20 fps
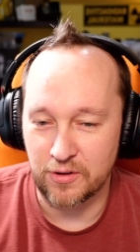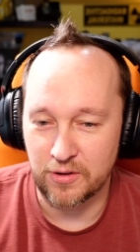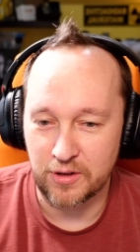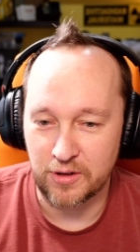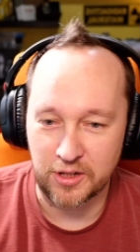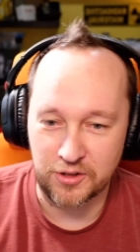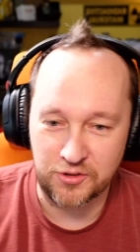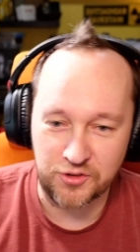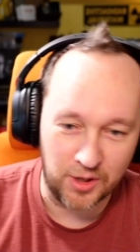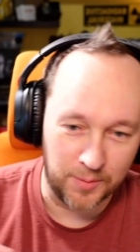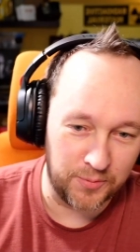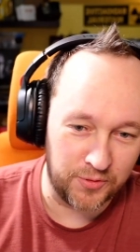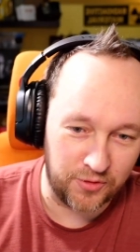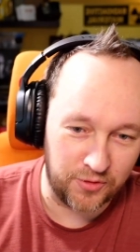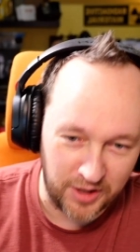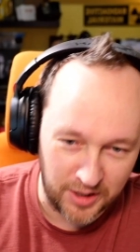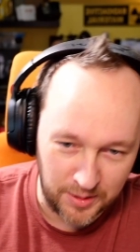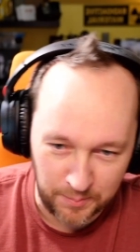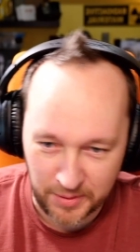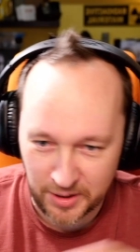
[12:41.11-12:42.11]
It jumps
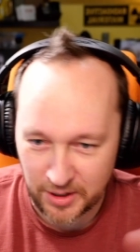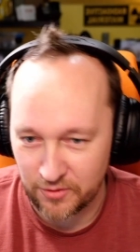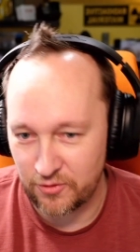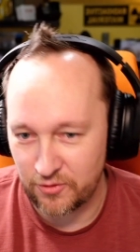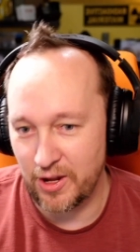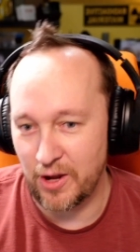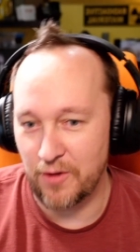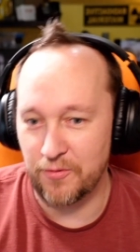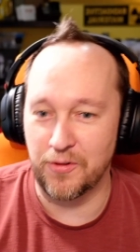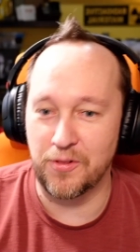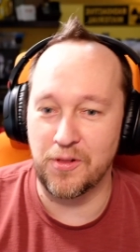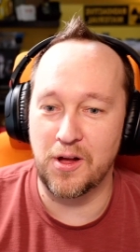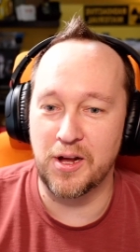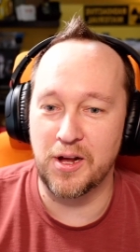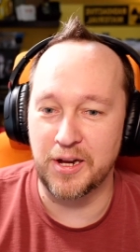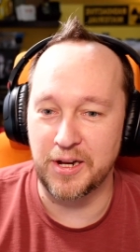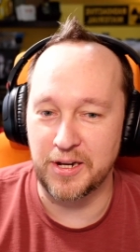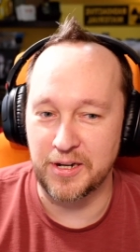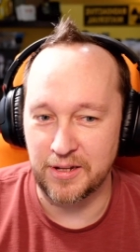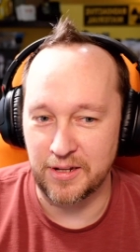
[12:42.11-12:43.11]
10 minutes down the
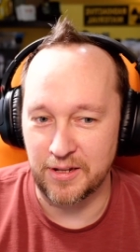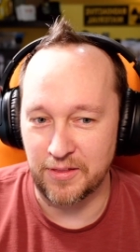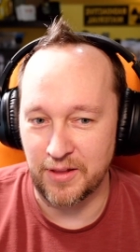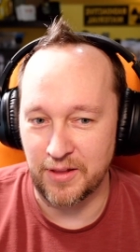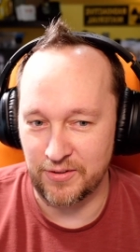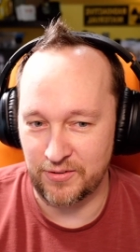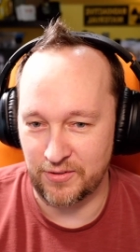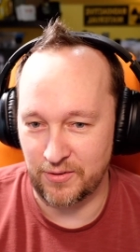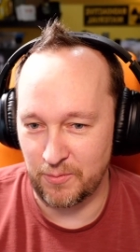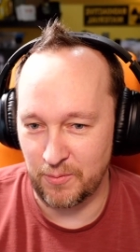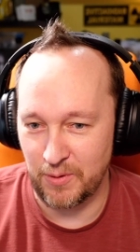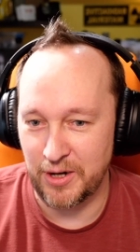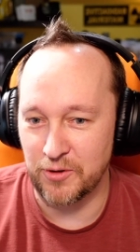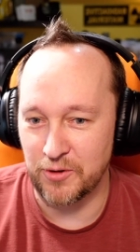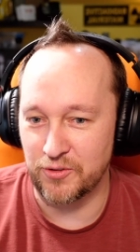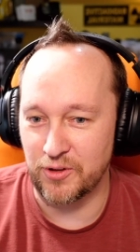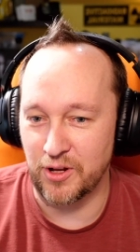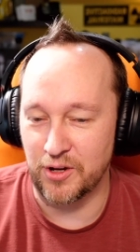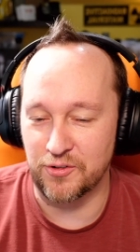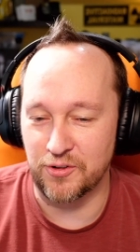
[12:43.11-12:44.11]
line in that radio
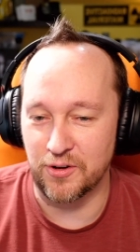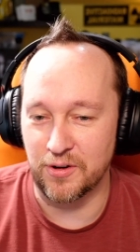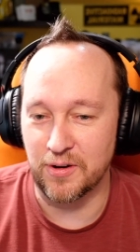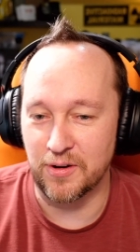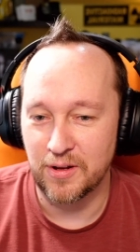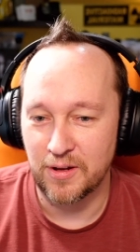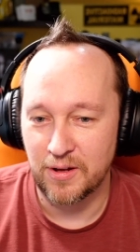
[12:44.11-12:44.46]
station.